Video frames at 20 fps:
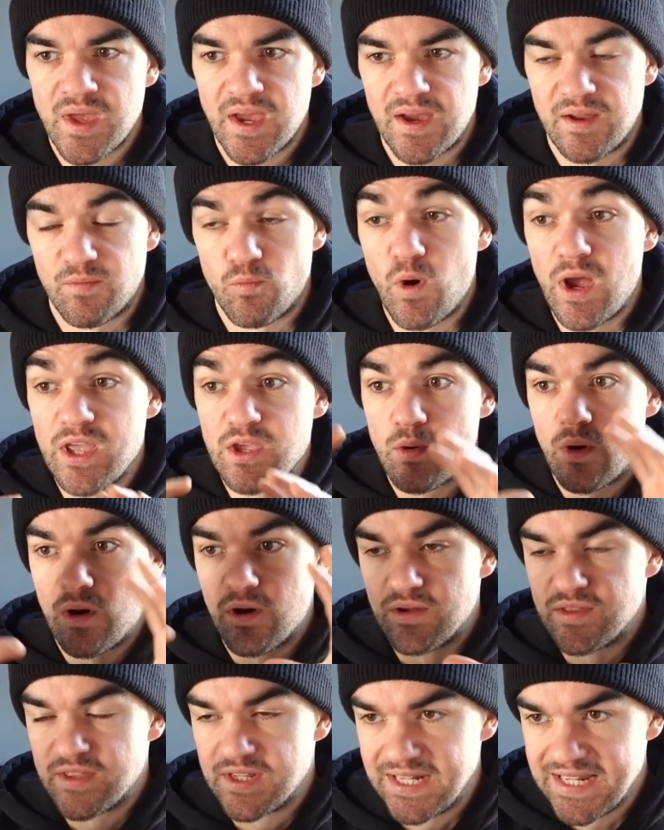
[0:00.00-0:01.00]
and where you
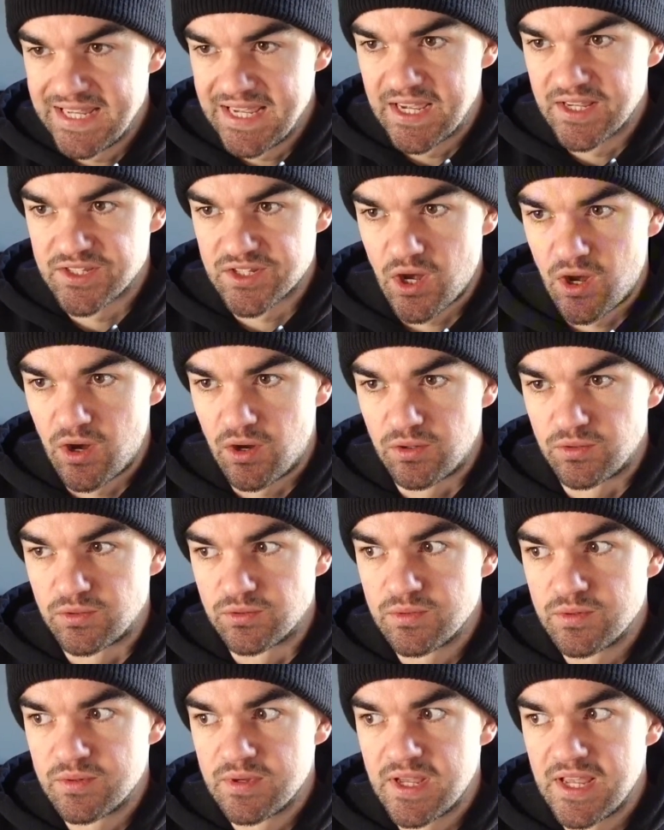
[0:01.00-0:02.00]
are in the league as a
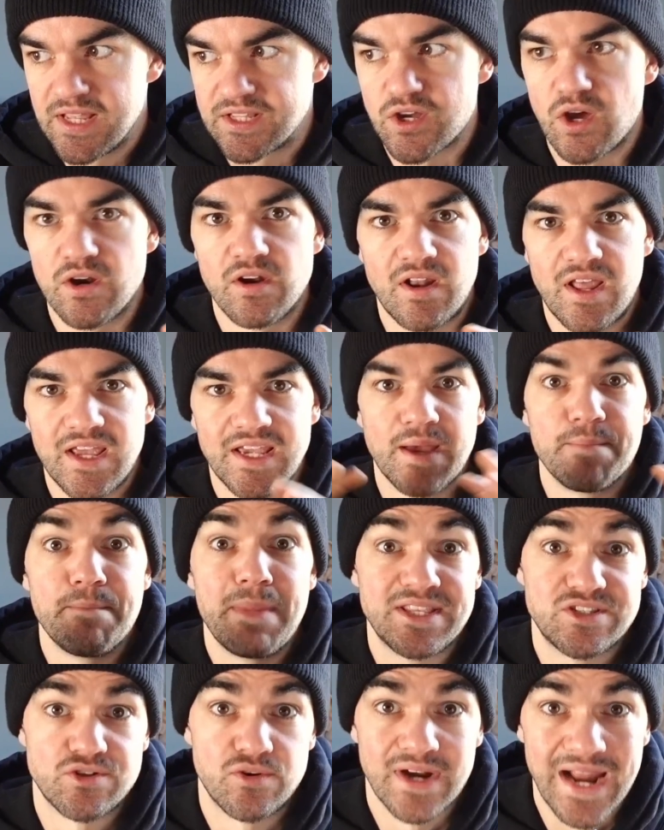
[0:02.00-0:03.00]
whole, it's kind of like a
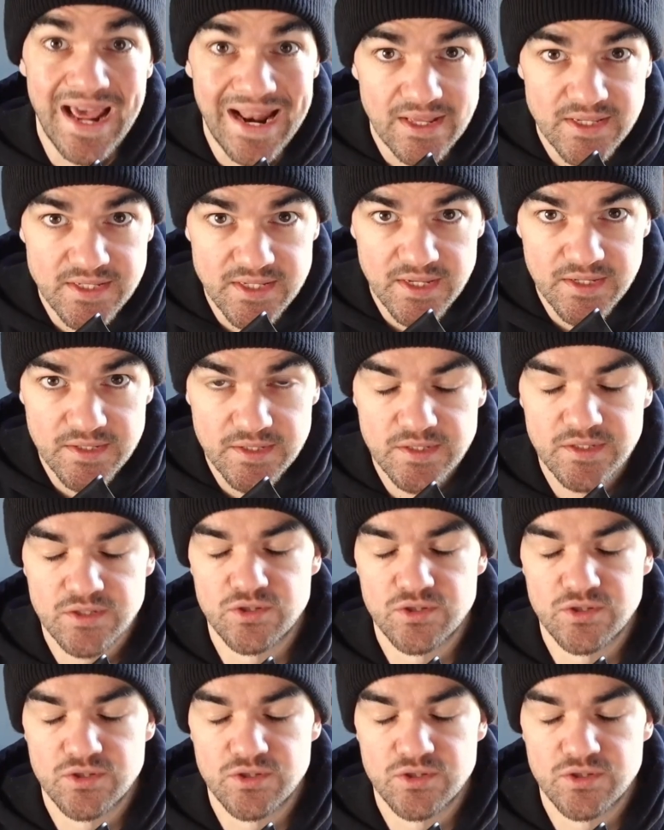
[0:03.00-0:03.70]
meta analysis.